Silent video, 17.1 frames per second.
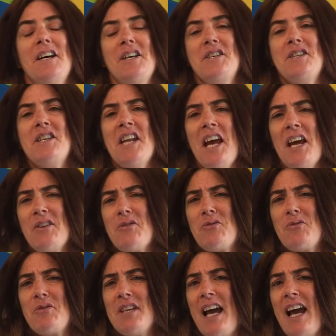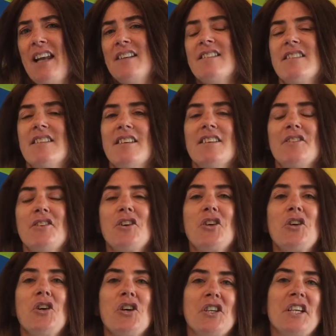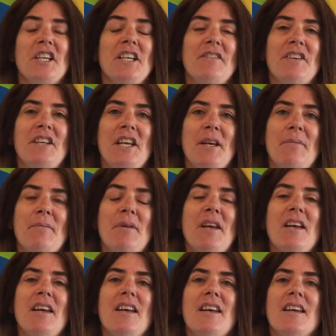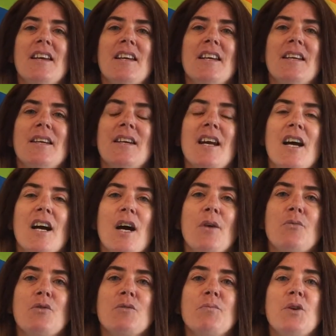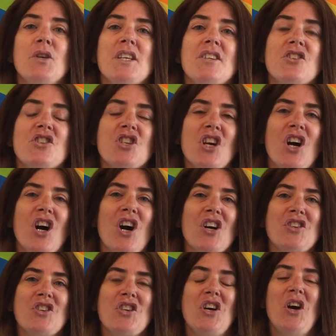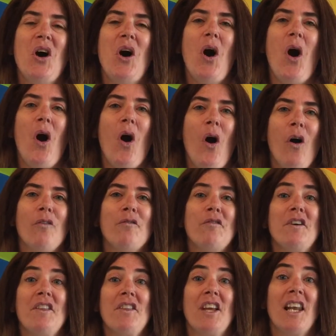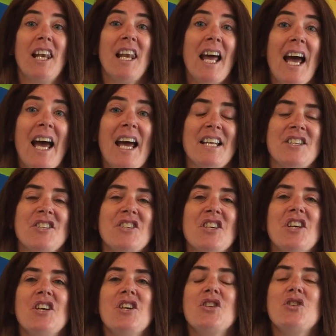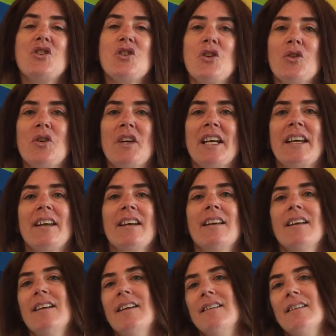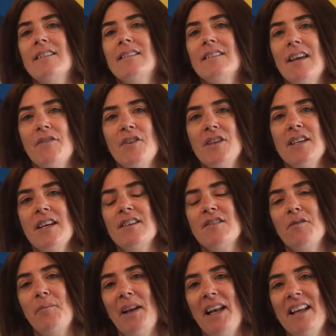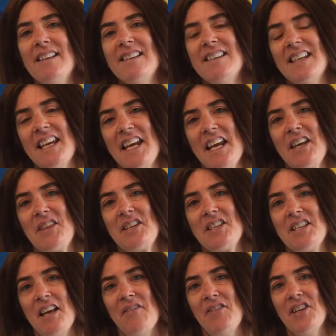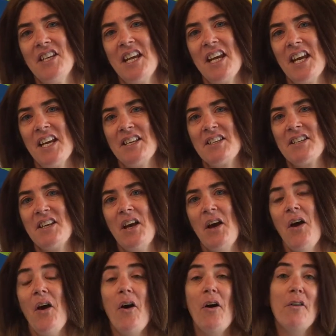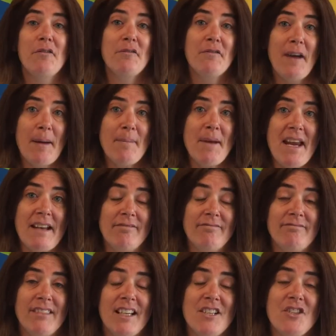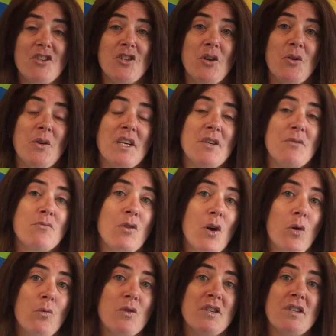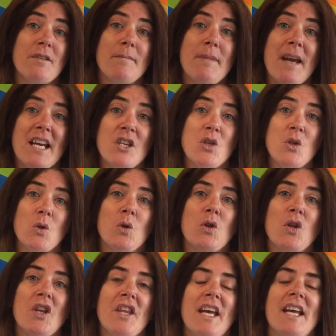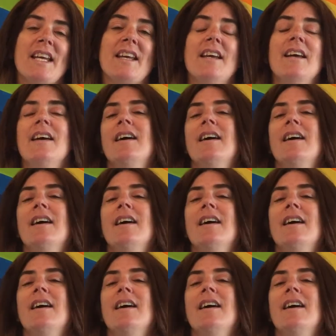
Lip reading: natural talents that God had given him, he was put in charge of the land during the 7 years of plenty and the 7 years of famine. And so his role was to make sure that they